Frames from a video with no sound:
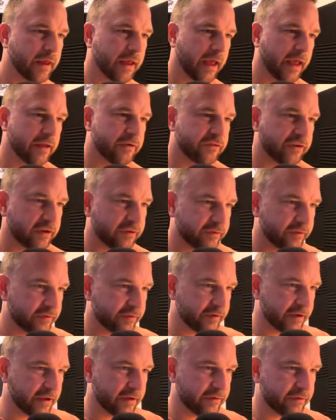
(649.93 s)
And
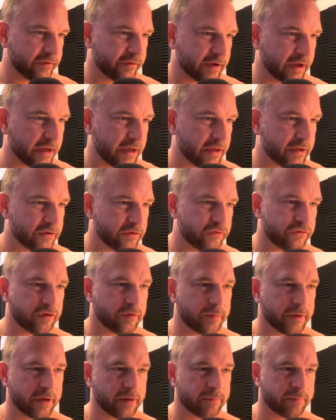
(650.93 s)
Jason says you
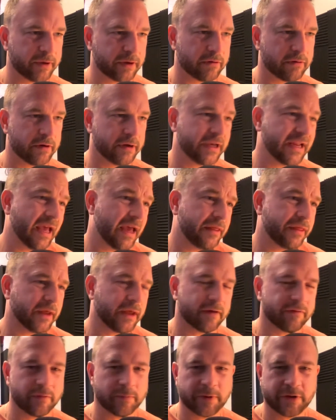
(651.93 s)
should be in Bitcoin. Yeah, I
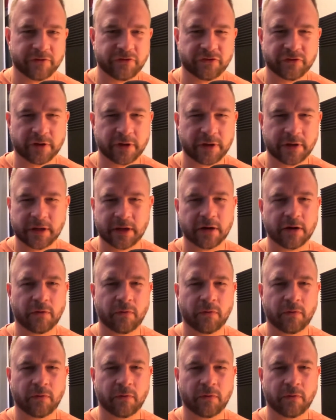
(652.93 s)
think everybody should.